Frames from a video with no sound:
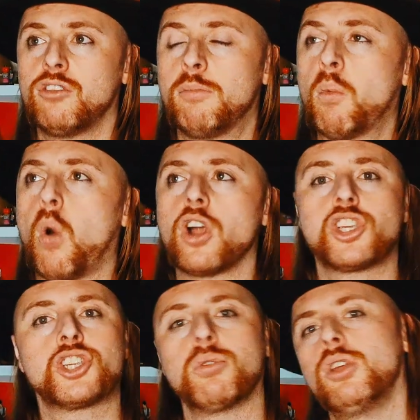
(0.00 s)
to be
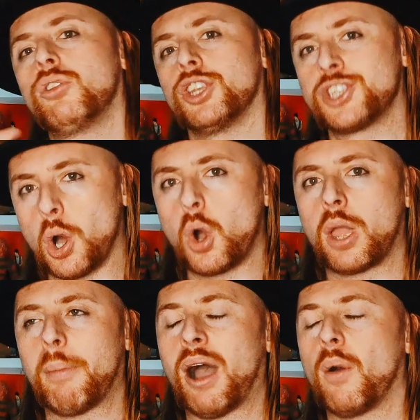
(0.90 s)
watched so you can
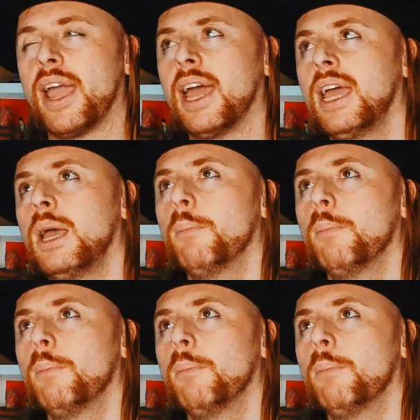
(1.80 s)
talk about it.